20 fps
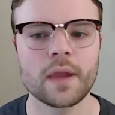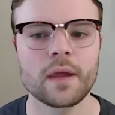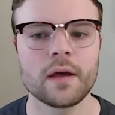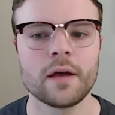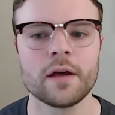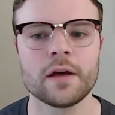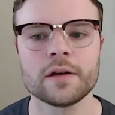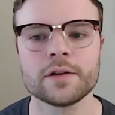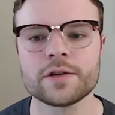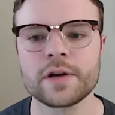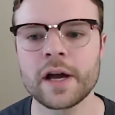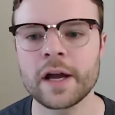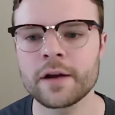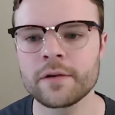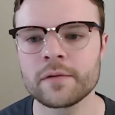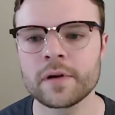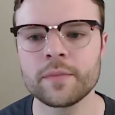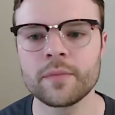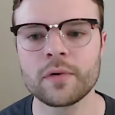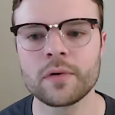Uh, Dragon
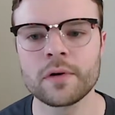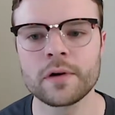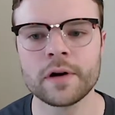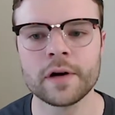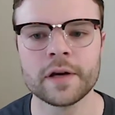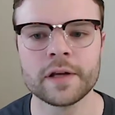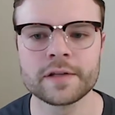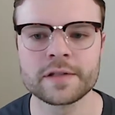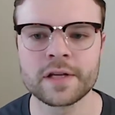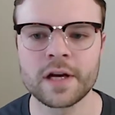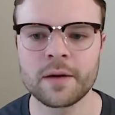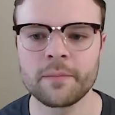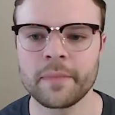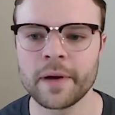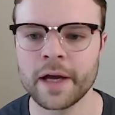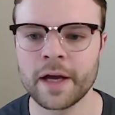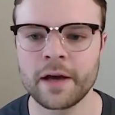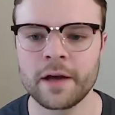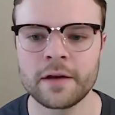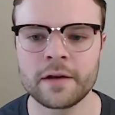Reborn is not
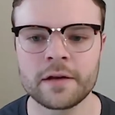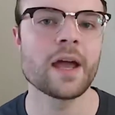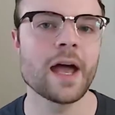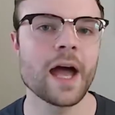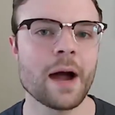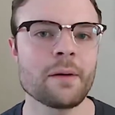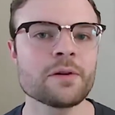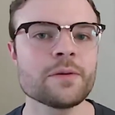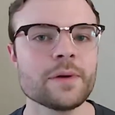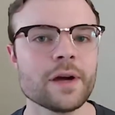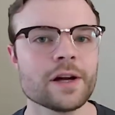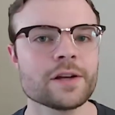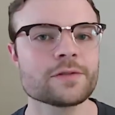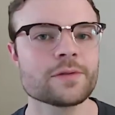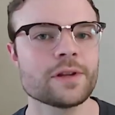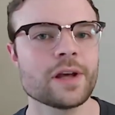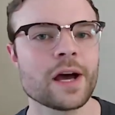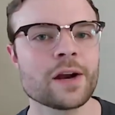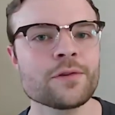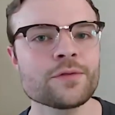bad. I'm going to be honest
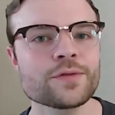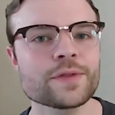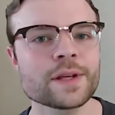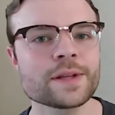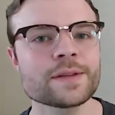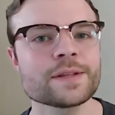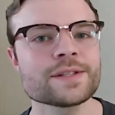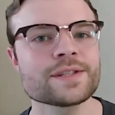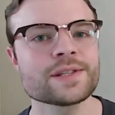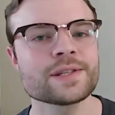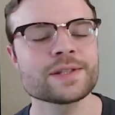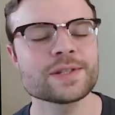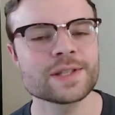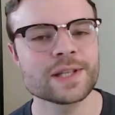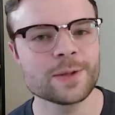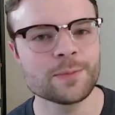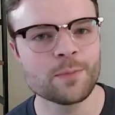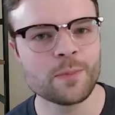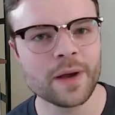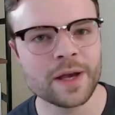with you. I don't think this is
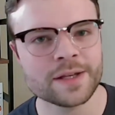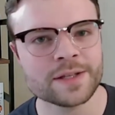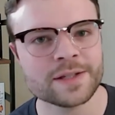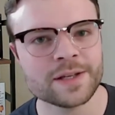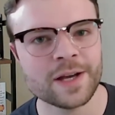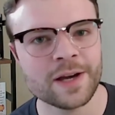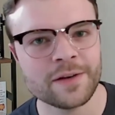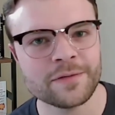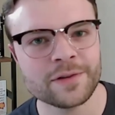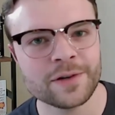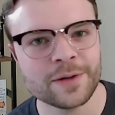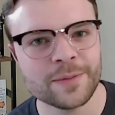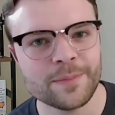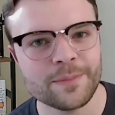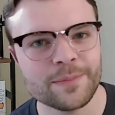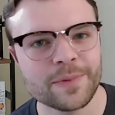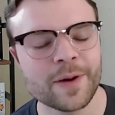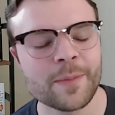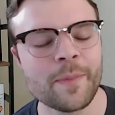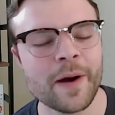the best cover,
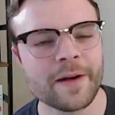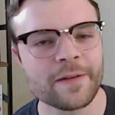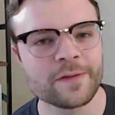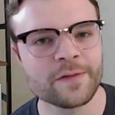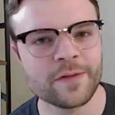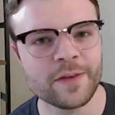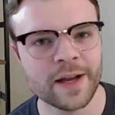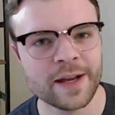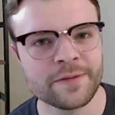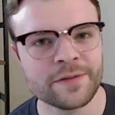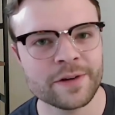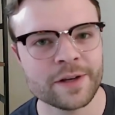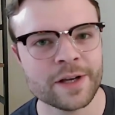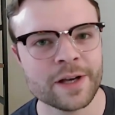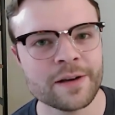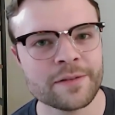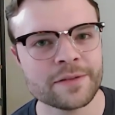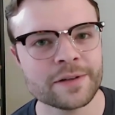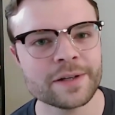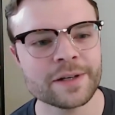but my favorite
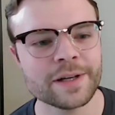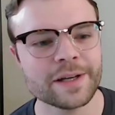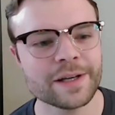cover